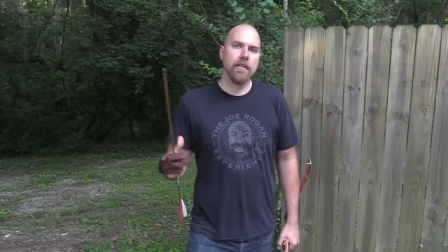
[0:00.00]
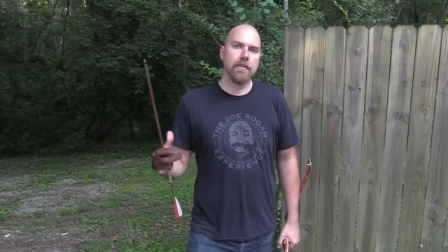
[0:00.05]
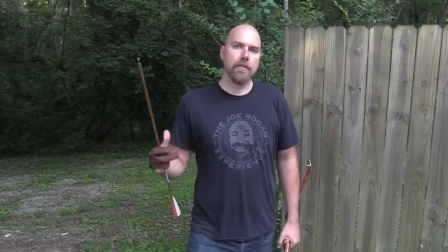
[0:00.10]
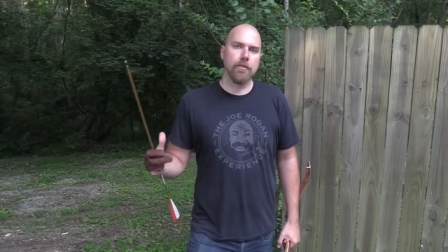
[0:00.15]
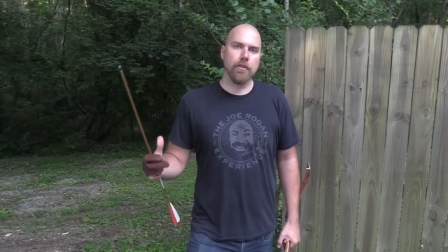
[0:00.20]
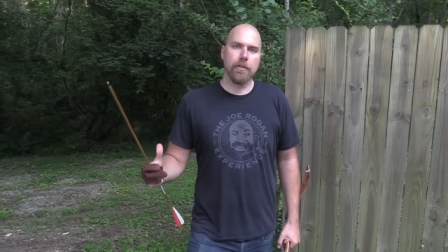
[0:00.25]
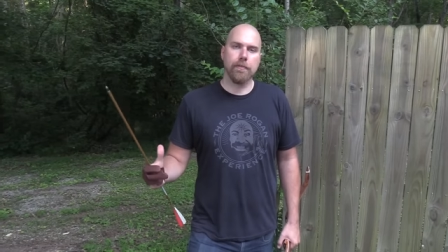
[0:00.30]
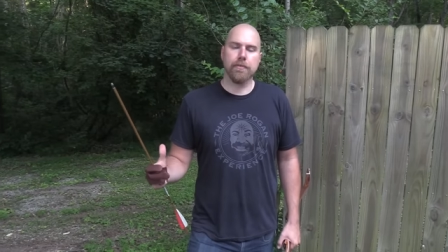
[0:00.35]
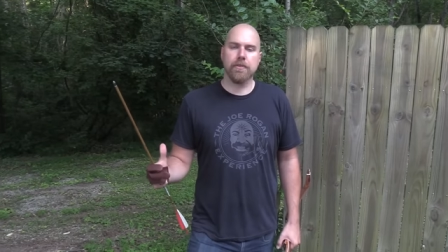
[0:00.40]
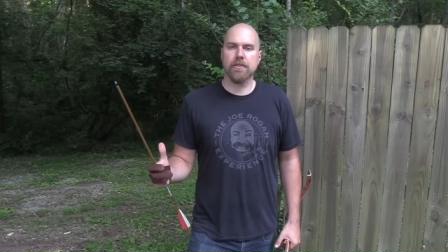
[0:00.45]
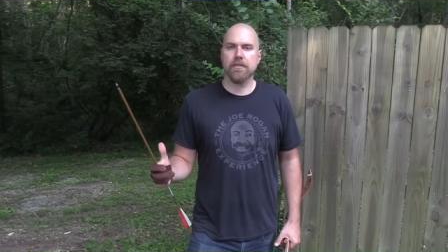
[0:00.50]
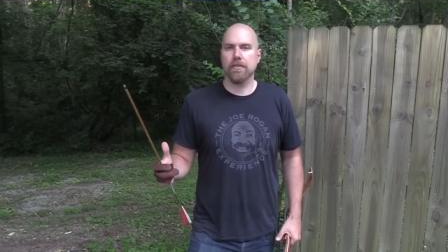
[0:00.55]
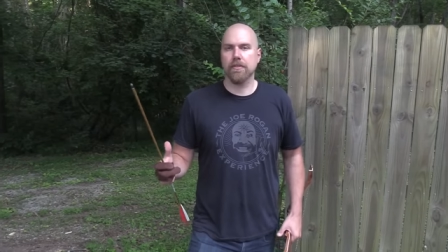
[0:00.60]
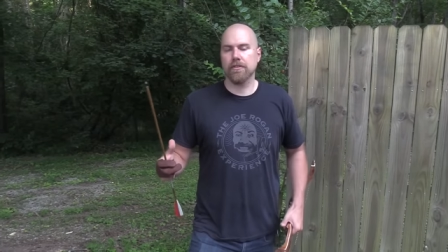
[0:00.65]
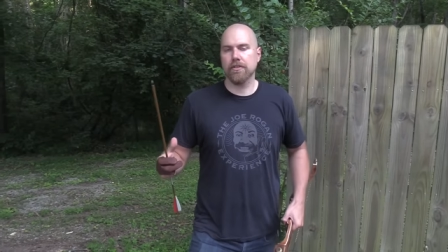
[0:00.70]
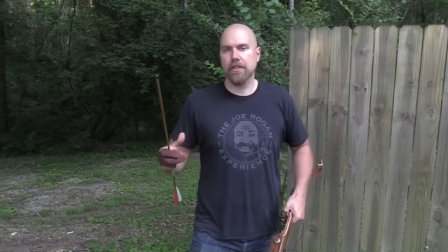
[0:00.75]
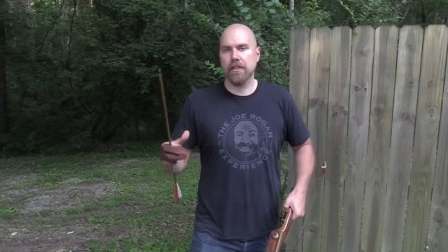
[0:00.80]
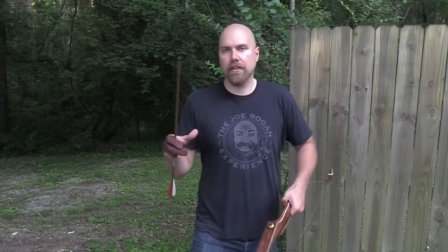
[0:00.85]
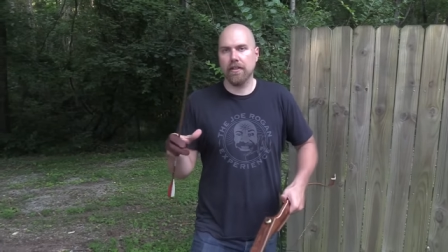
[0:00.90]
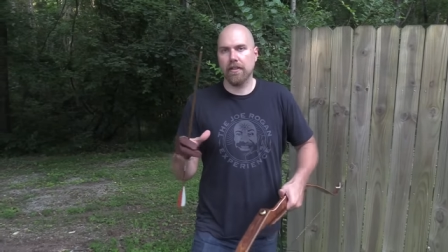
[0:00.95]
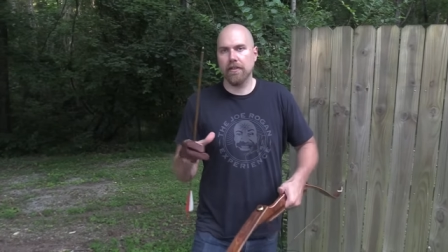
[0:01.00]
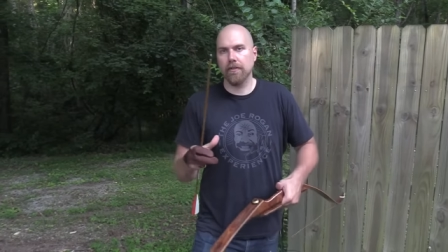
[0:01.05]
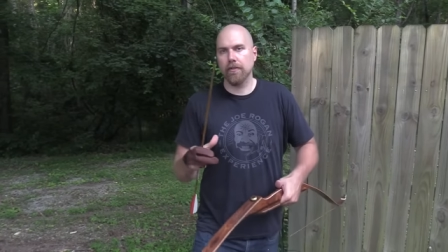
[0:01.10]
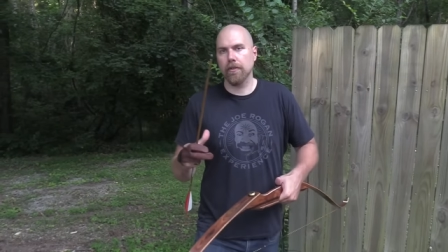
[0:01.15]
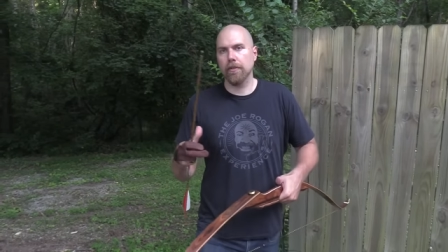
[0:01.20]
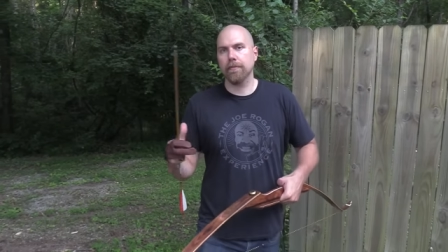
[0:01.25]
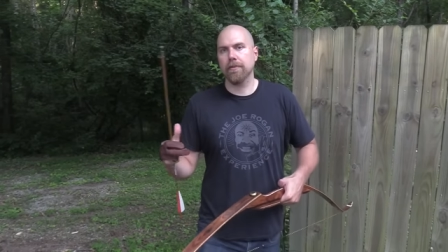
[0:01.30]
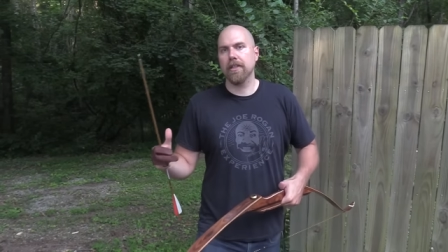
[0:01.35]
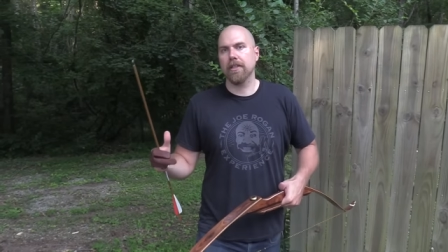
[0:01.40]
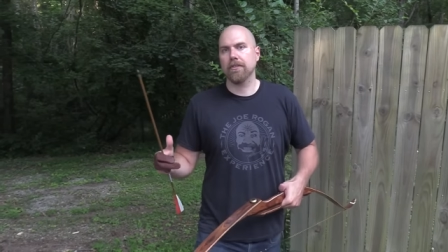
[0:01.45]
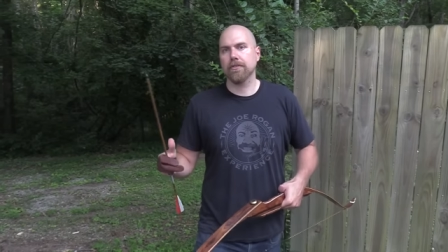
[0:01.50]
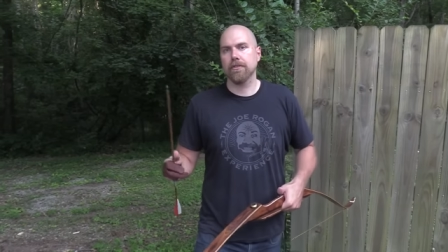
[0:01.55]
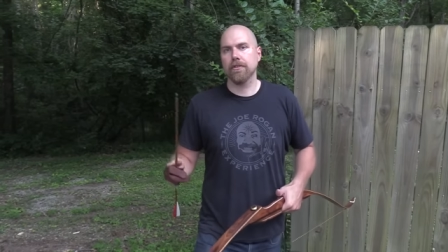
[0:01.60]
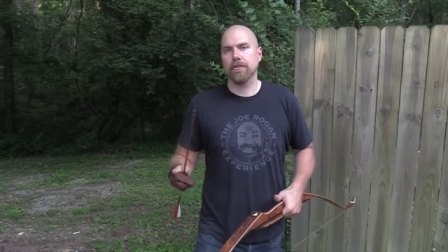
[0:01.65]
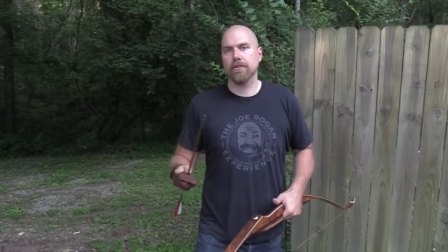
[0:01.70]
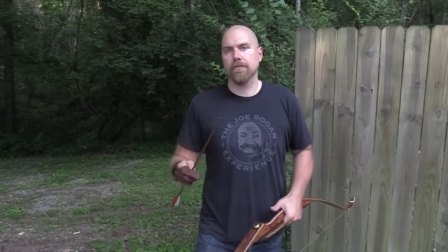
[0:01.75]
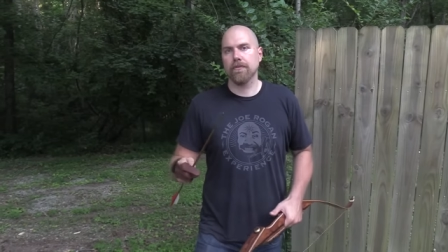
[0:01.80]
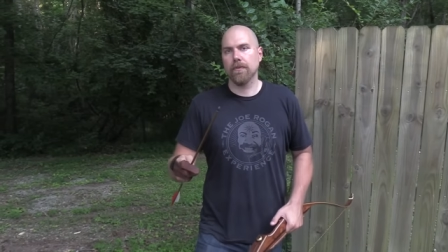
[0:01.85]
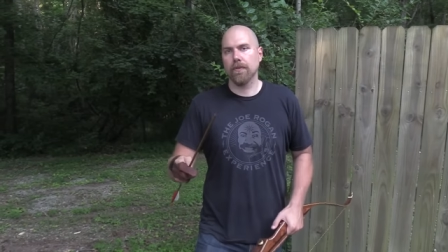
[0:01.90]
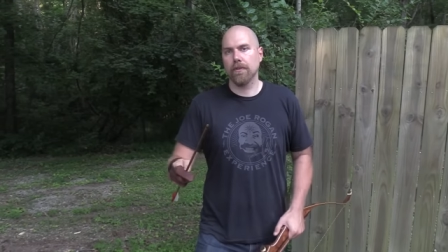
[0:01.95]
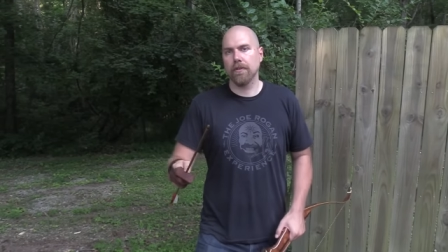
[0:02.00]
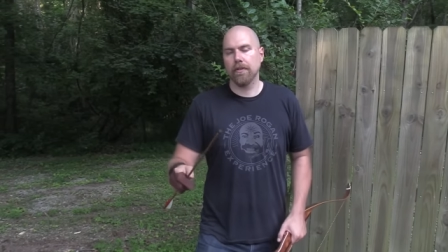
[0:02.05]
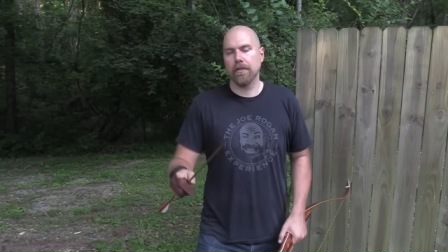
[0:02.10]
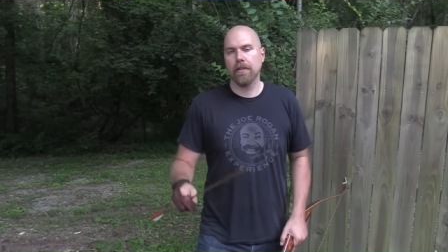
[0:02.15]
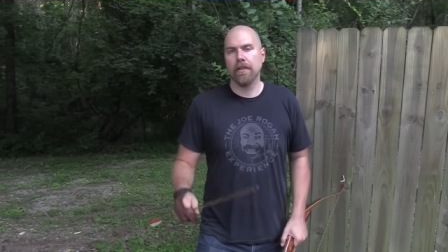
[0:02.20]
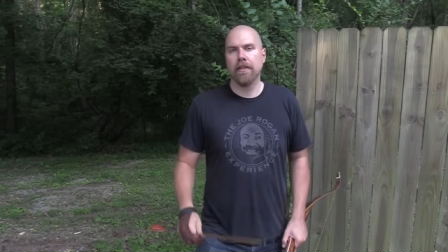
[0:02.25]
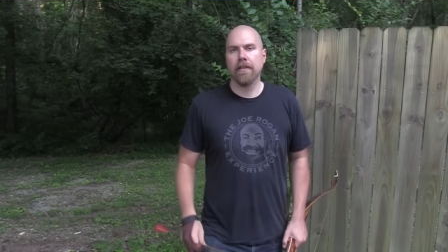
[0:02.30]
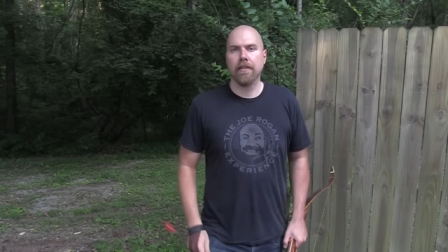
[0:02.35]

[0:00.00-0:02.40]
grips, the stick-on grip textures for